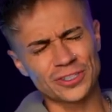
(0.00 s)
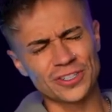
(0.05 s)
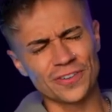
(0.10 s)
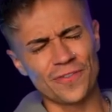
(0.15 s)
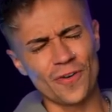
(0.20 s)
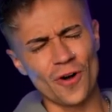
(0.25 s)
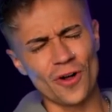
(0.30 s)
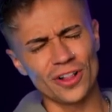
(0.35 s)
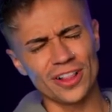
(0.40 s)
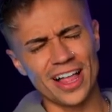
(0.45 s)
of
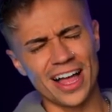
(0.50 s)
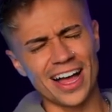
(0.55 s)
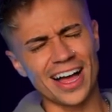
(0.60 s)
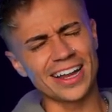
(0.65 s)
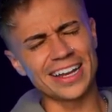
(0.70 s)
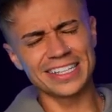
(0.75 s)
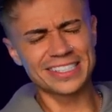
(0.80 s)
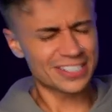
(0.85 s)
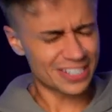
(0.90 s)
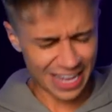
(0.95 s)
all,
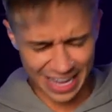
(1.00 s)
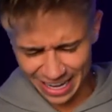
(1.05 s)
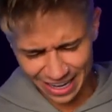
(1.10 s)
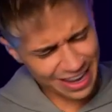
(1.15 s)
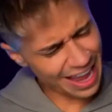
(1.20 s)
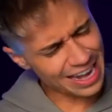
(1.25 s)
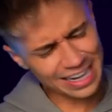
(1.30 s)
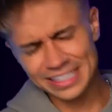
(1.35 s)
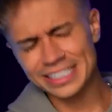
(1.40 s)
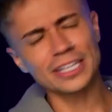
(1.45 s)
let's
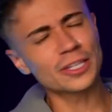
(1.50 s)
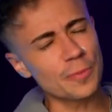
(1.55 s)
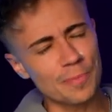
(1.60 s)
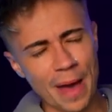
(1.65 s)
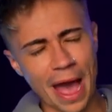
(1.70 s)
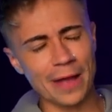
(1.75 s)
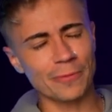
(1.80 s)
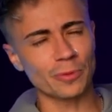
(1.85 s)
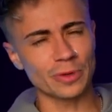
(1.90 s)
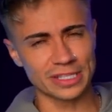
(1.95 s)
get the
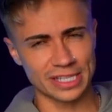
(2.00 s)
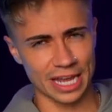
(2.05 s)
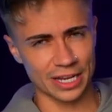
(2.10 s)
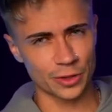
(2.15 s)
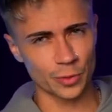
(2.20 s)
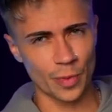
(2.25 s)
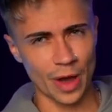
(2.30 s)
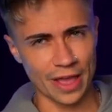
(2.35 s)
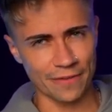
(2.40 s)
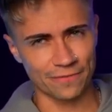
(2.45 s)
bad ones out of
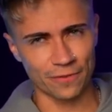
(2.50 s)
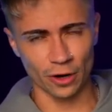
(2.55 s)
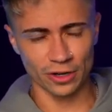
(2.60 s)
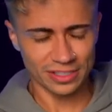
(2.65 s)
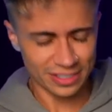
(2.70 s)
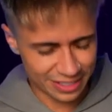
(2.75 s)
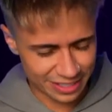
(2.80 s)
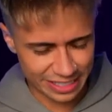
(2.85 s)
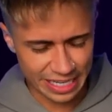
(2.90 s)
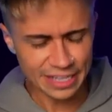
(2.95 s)
the way
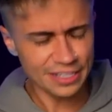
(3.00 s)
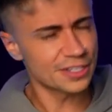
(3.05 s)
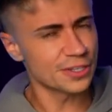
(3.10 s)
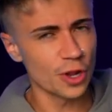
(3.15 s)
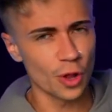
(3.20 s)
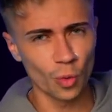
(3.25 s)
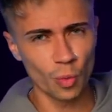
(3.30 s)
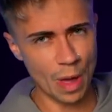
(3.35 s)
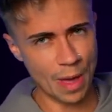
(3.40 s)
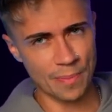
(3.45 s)
first.
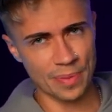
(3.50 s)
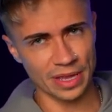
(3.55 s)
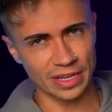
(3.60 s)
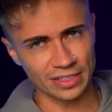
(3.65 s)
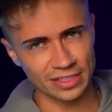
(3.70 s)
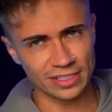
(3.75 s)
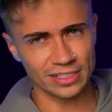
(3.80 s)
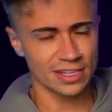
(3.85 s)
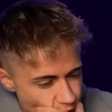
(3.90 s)
Seasonal whippings.